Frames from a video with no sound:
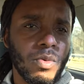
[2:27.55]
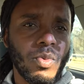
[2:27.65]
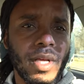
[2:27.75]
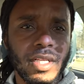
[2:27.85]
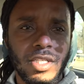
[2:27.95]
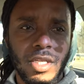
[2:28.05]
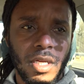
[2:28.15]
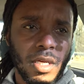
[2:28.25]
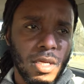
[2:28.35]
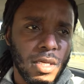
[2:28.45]
which,
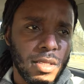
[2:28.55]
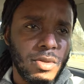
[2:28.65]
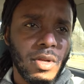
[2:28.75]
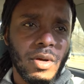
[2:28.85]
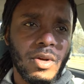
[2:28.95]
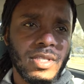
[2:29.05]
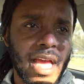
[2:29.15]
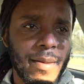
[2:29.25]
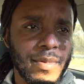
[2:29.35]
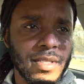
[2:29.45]
you know, those
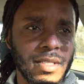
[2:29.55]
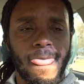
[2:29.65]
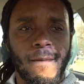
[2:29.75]
happen.